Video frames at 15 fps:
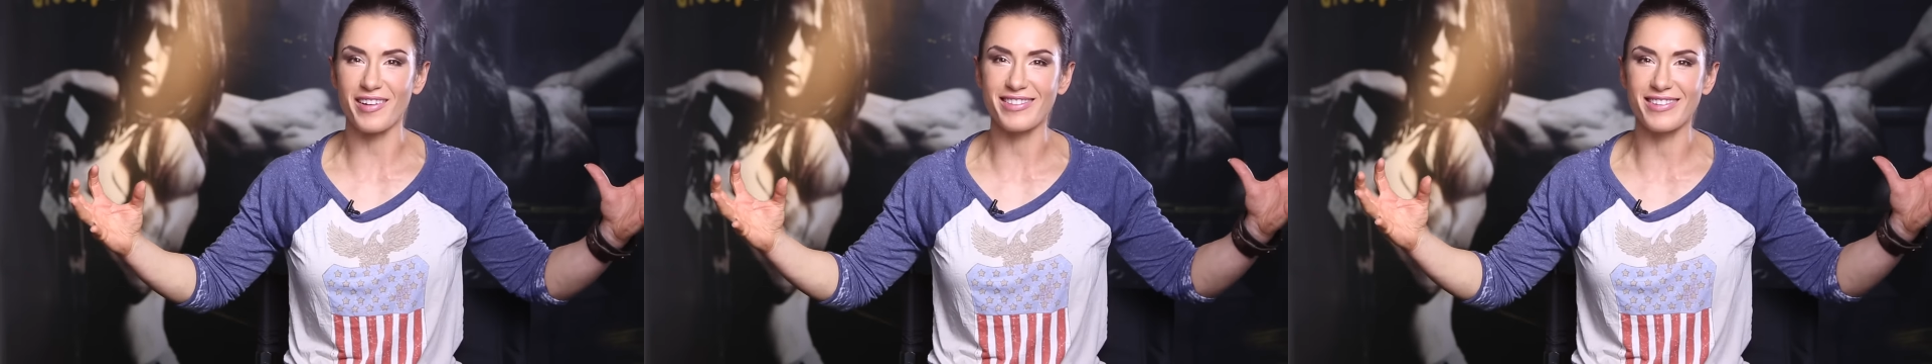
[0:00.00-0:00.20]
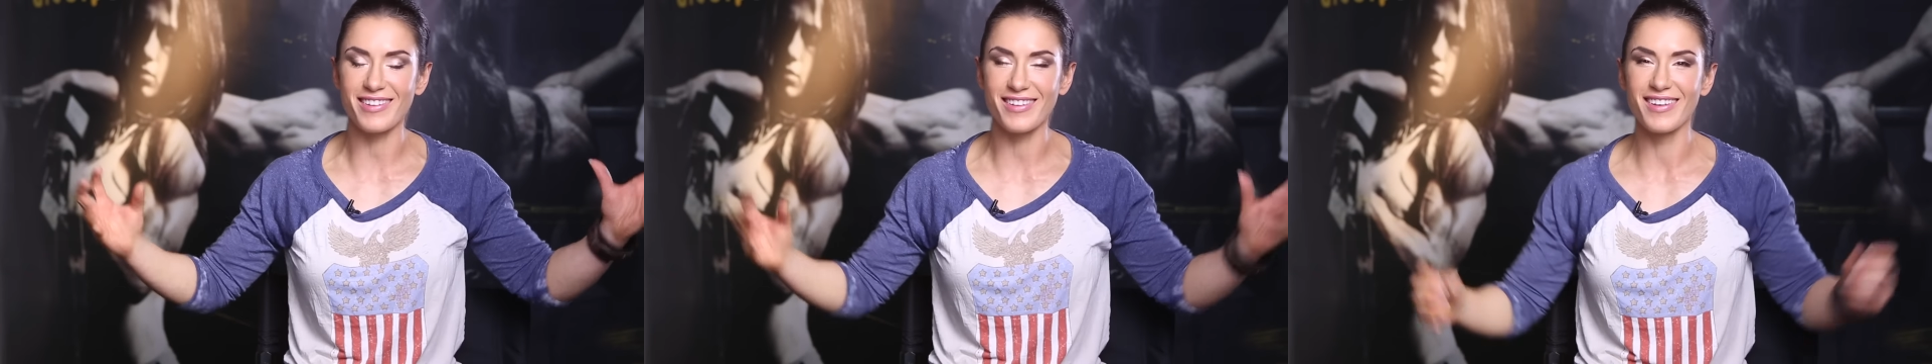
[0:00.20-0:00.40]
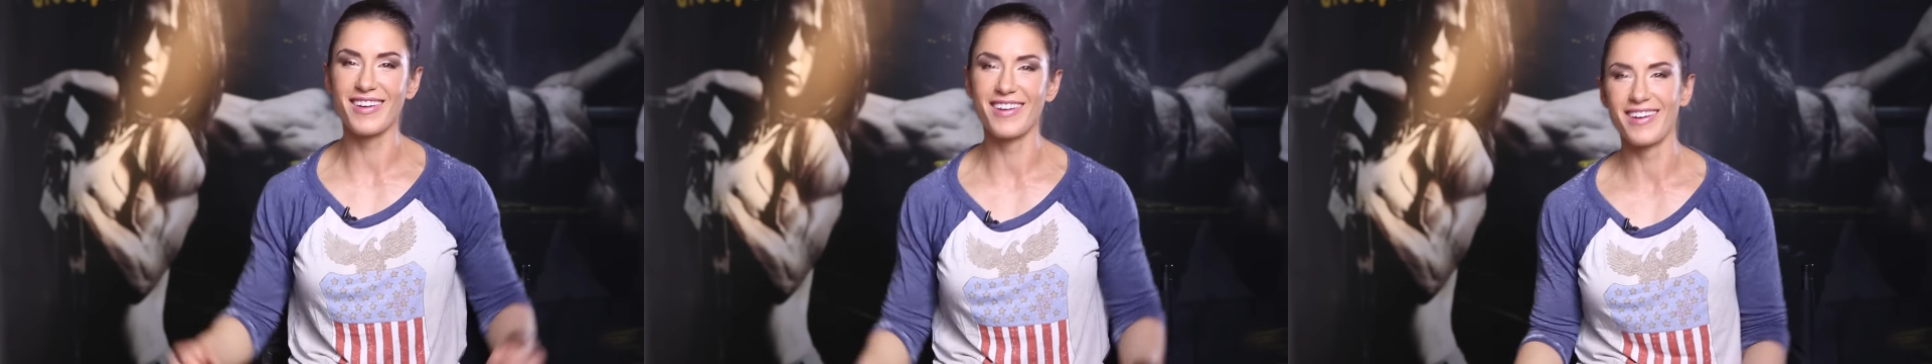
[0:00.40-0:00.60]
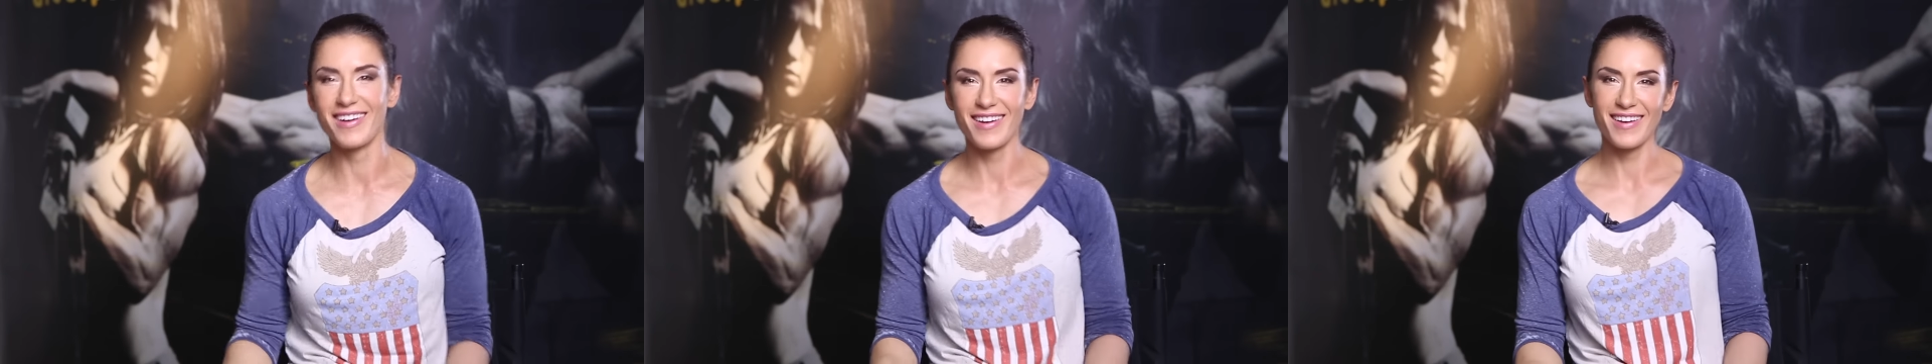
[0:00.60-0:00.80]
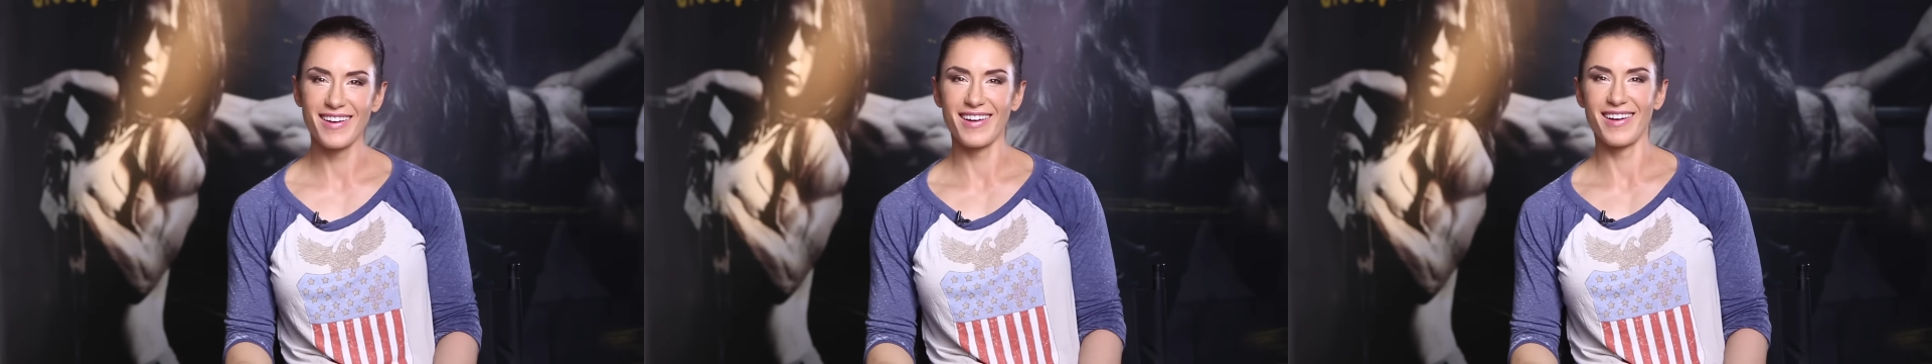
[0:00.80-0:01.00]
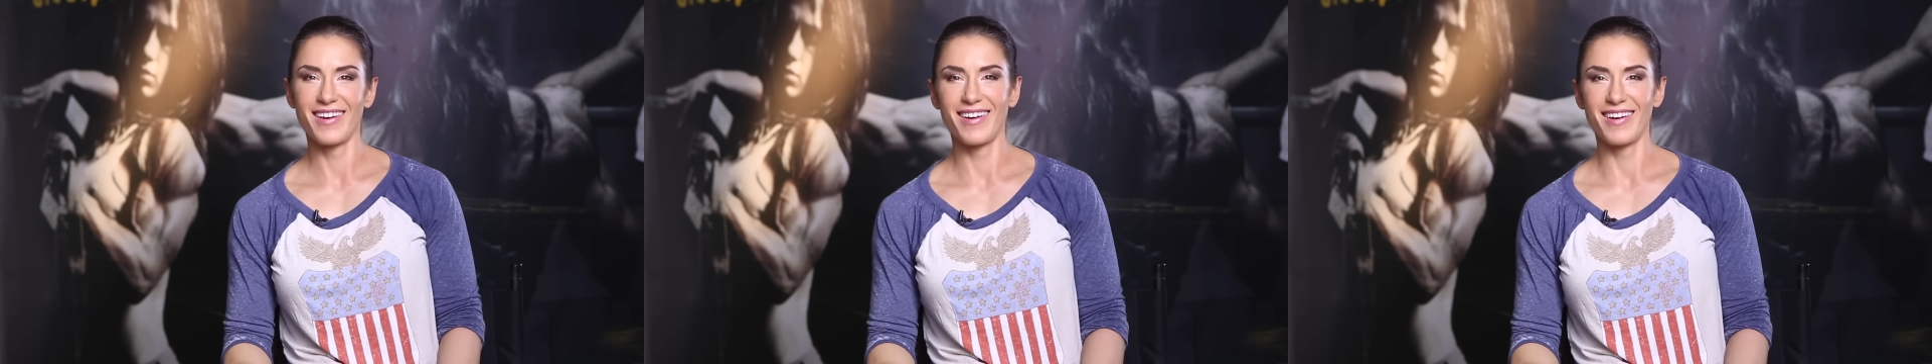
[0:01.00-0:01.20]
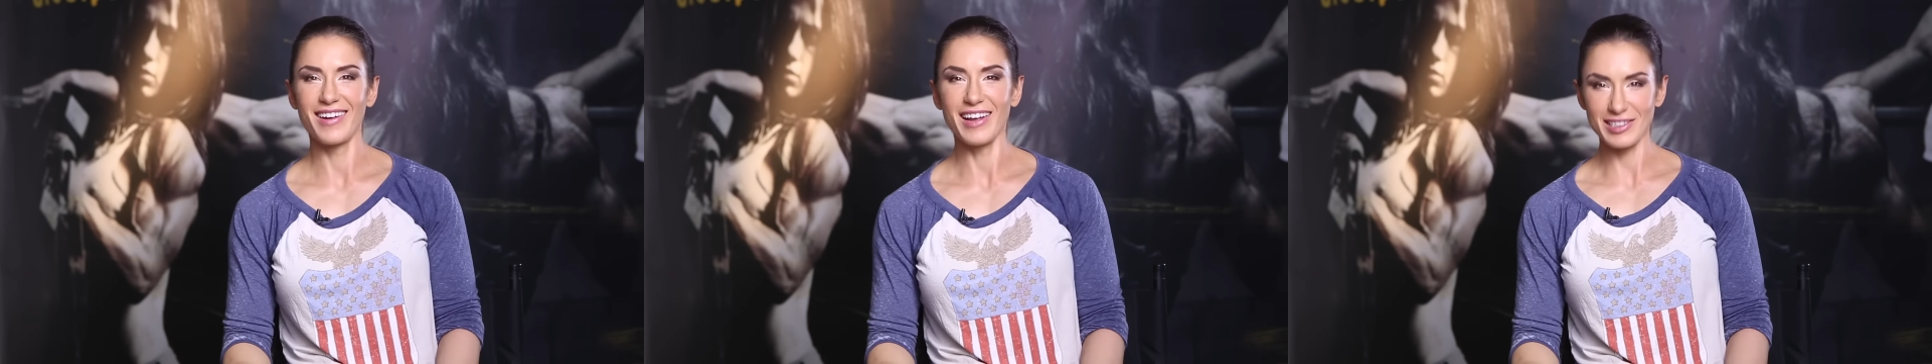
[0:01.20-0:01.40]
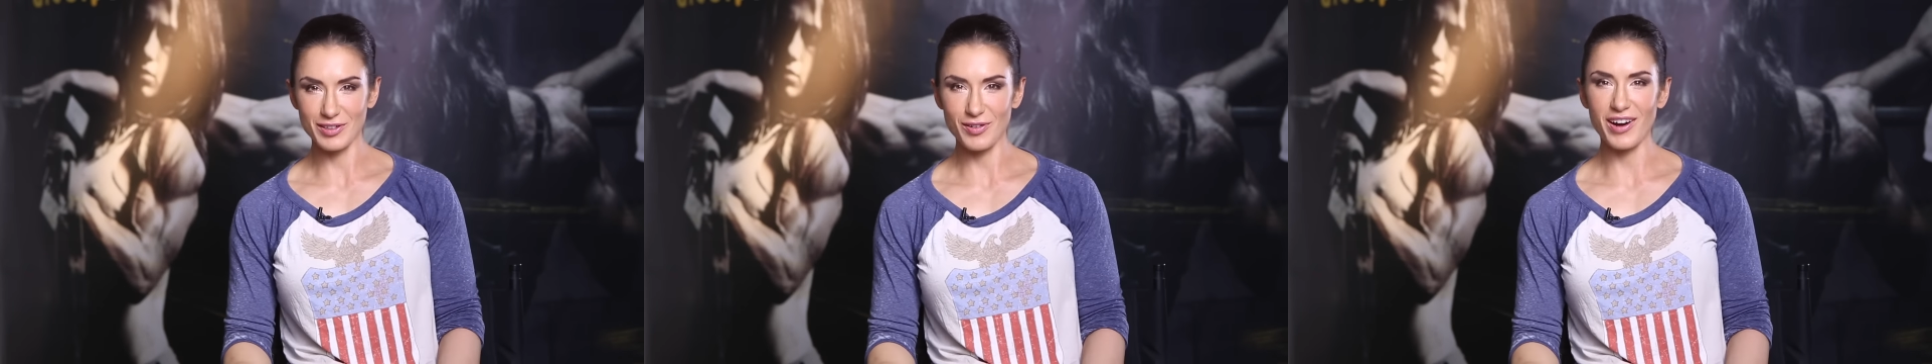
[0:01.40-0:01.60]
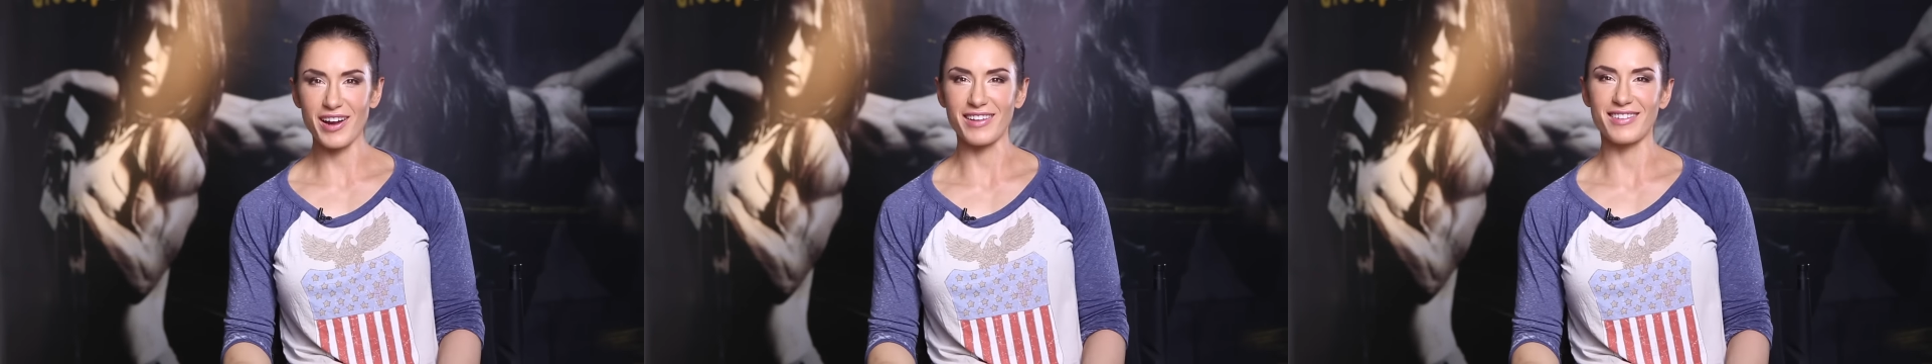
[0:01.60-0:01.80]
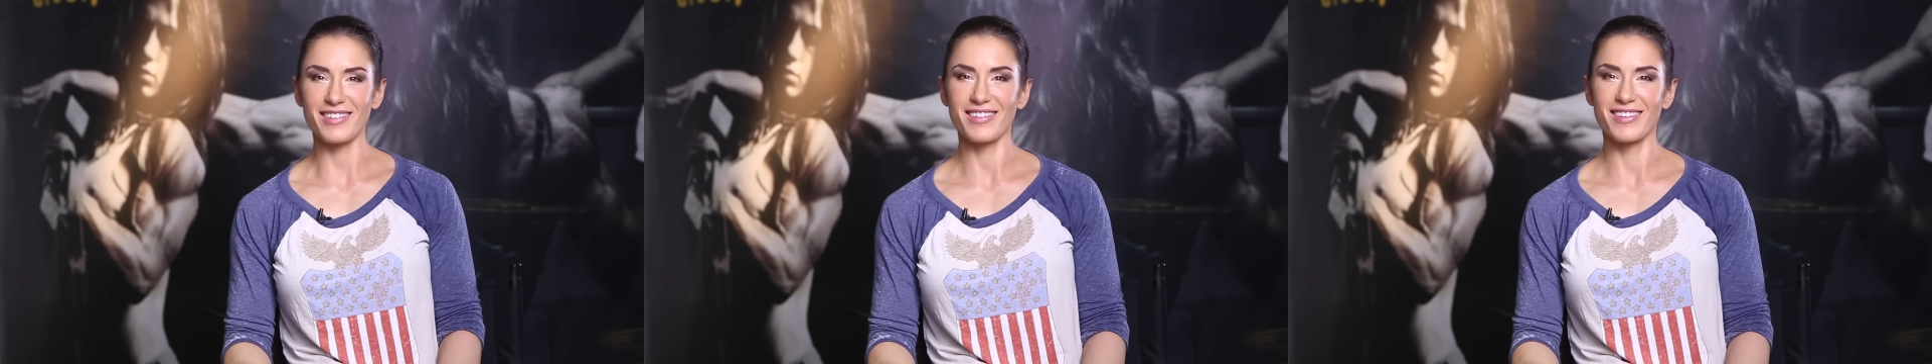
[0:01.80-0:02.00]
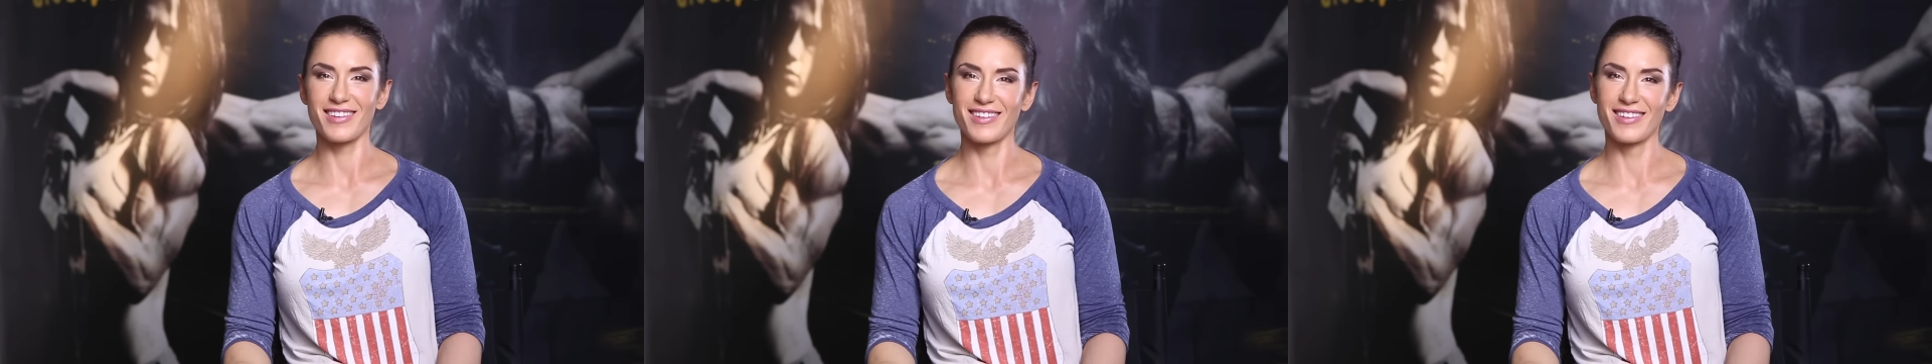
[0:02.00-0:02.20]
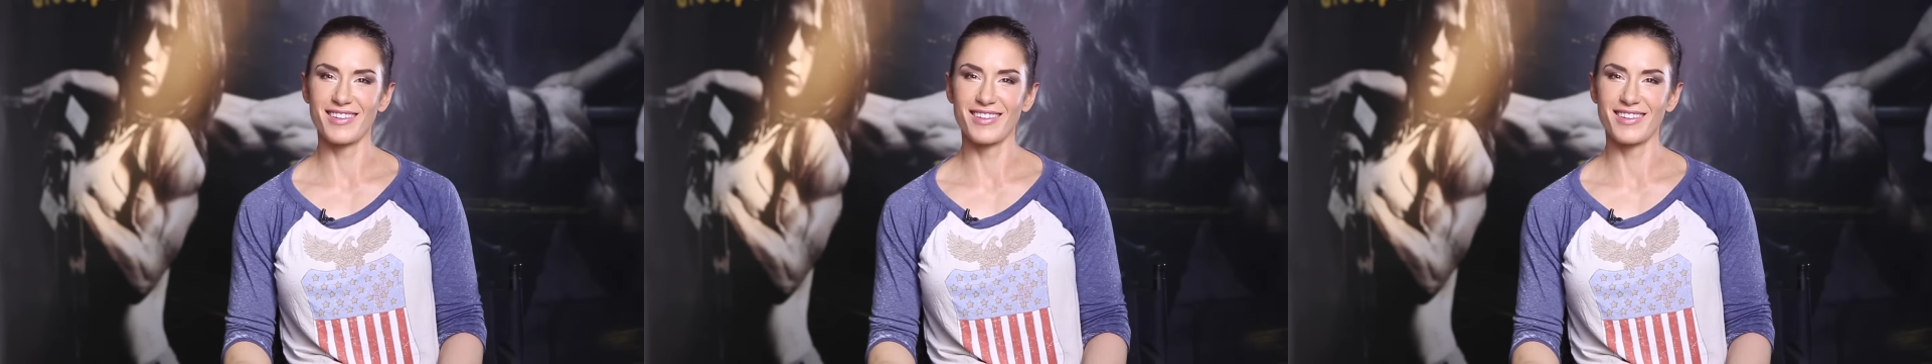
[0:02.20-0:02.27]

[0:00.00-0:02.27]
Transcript: butt. That's great.